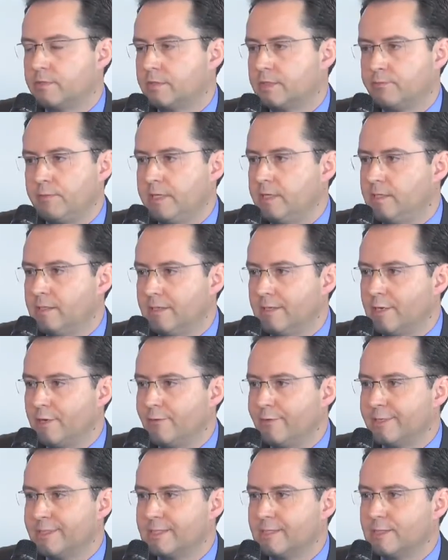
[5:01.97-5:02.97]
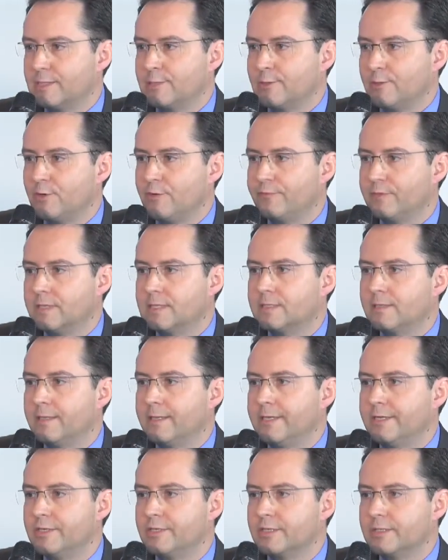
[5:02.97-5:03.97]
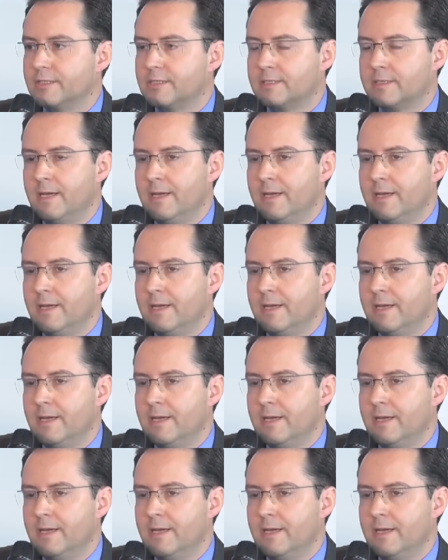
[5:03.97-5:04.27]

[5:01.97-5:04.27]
20 gigawatts or so of installations,